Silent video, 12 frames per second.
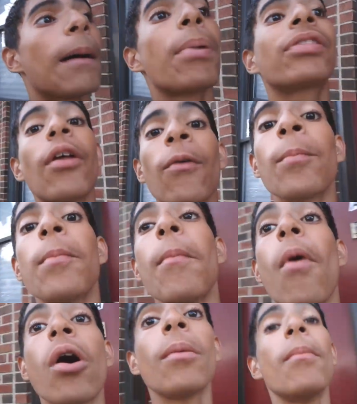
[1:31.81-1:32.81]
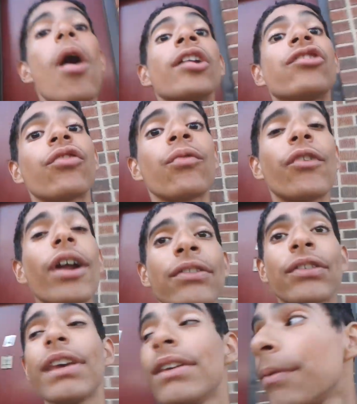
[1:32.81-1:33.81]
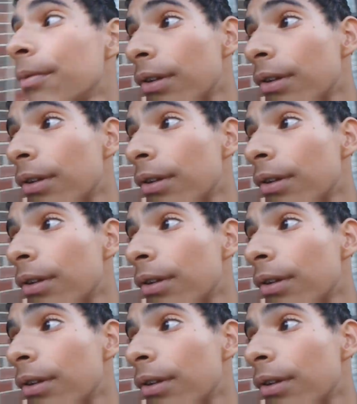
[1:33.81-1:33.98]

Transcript: But the much risky